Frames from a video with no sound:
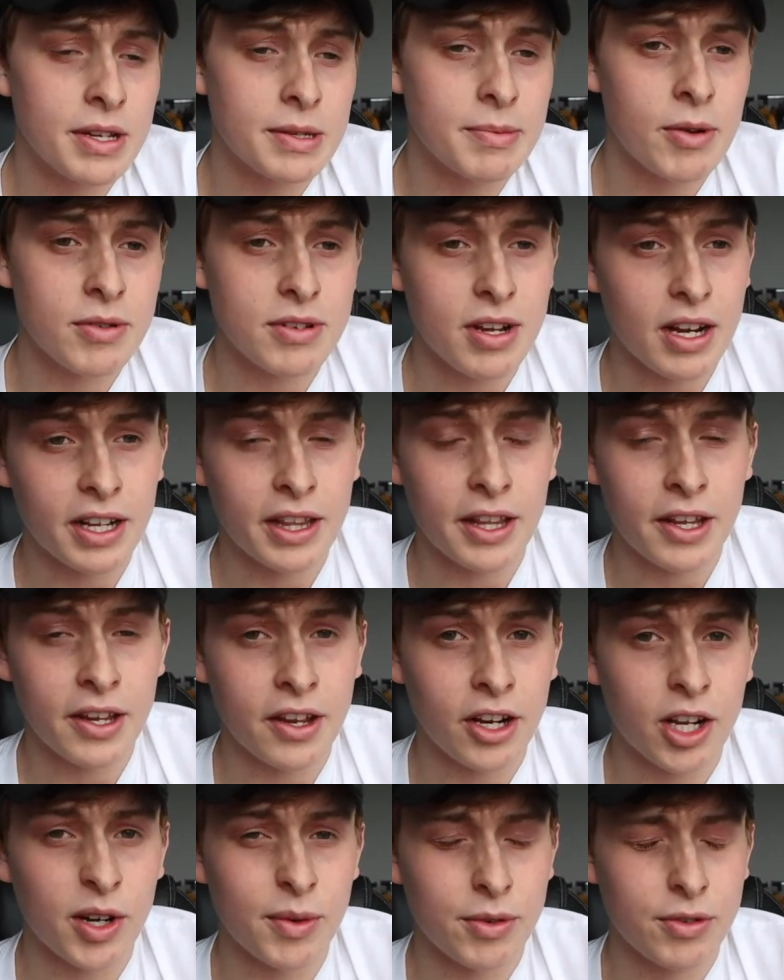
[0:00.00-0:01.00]
it's most likely that you're
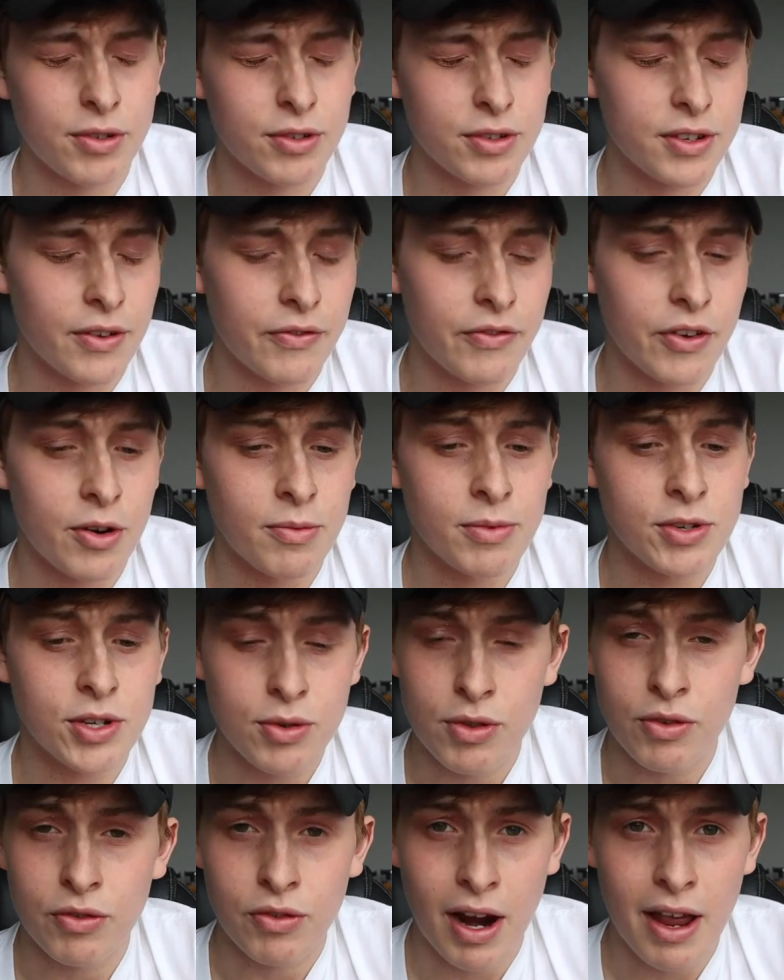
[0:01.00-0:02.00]
gonna come across the film
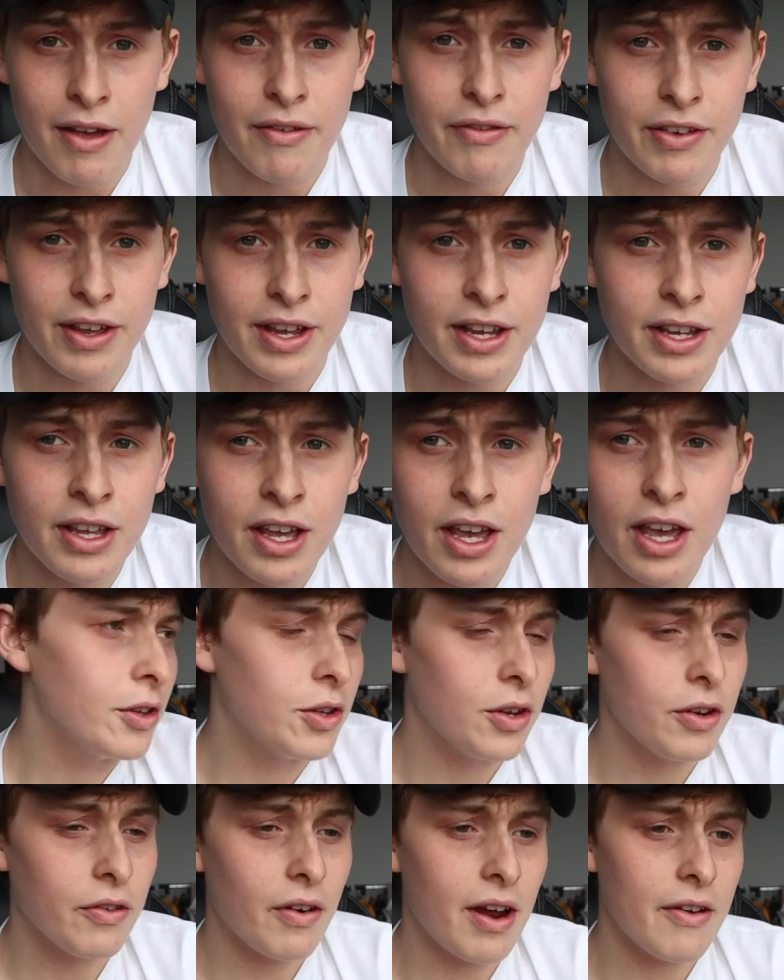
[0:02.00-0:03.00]
Do the Right Thing.
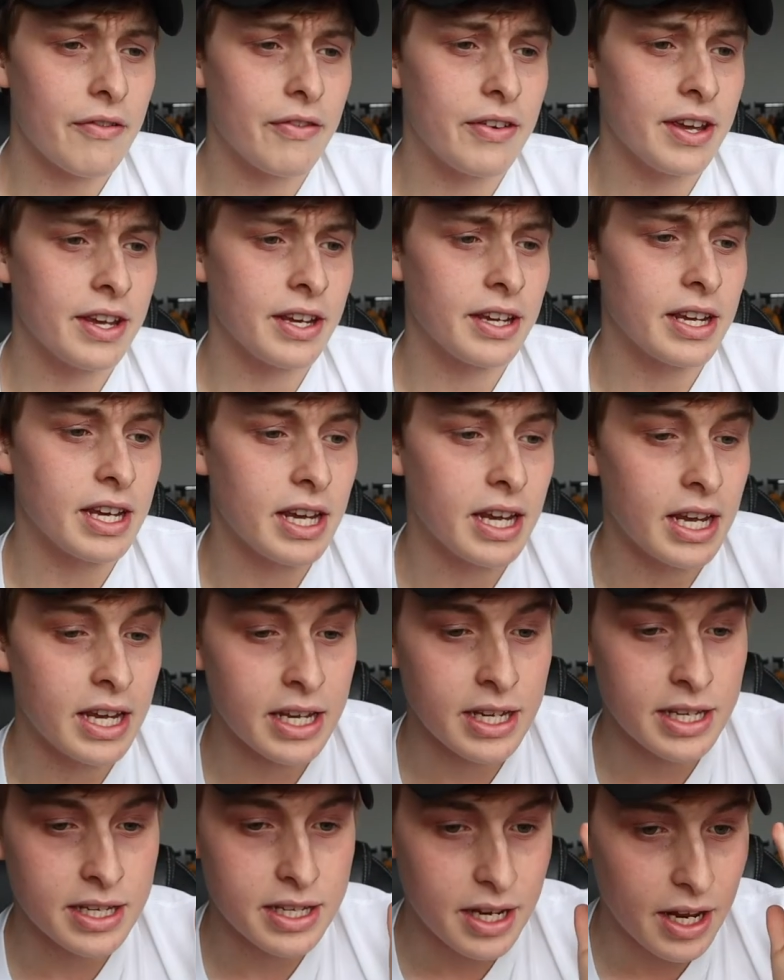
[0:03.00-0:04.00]
Do the Right Thing
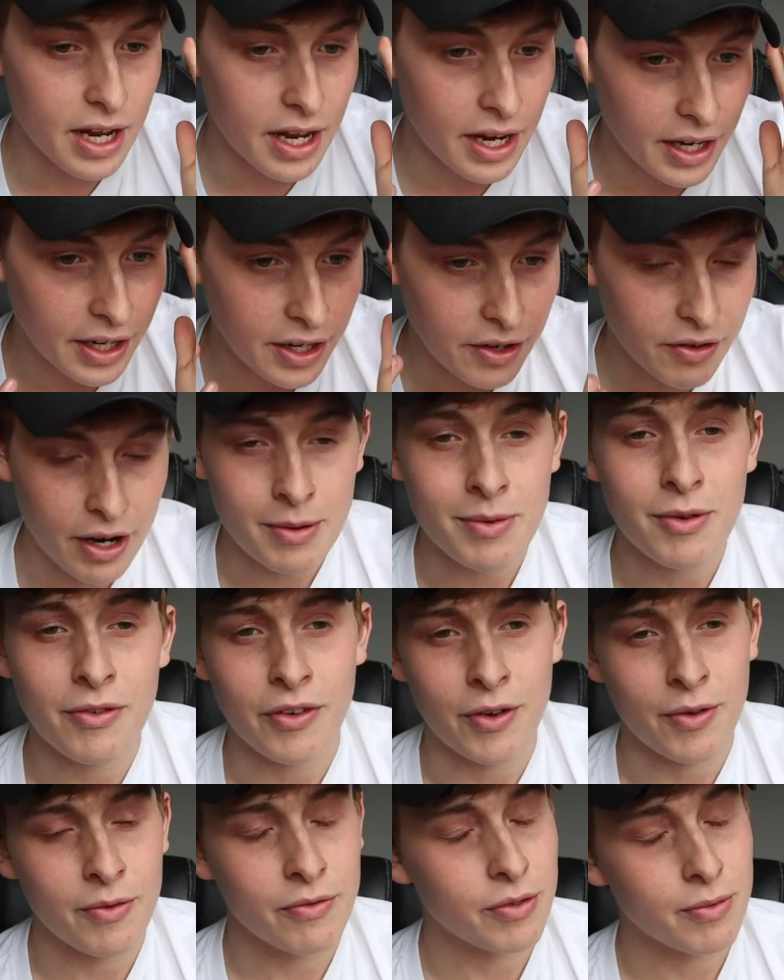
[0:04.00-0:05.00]
is an incredible
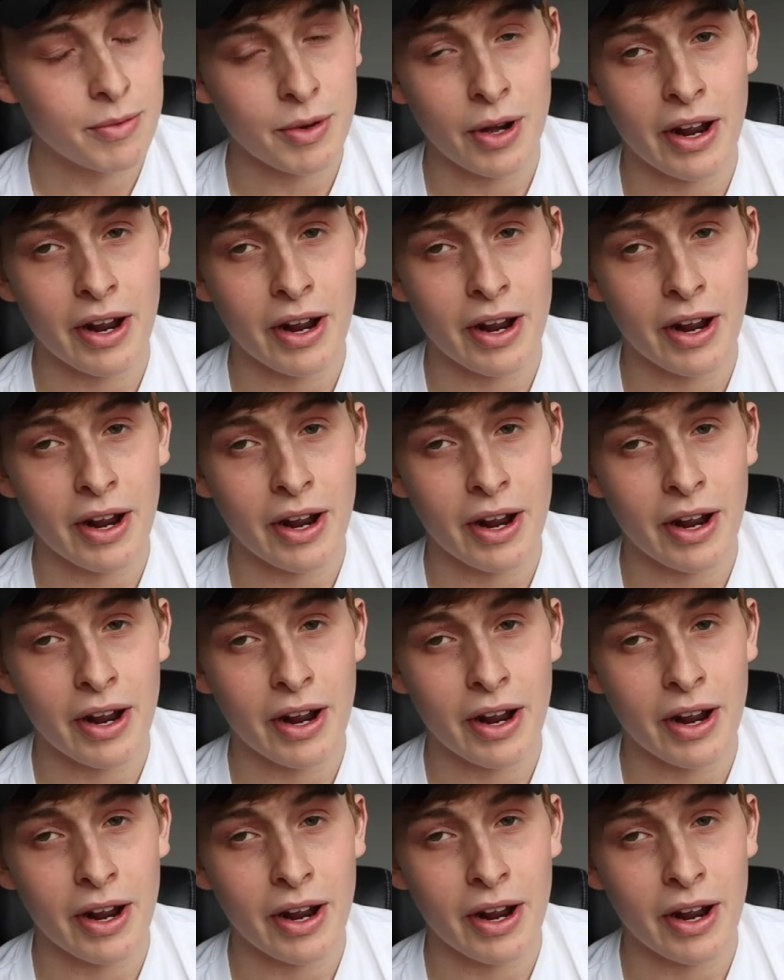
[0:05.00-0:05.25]
film from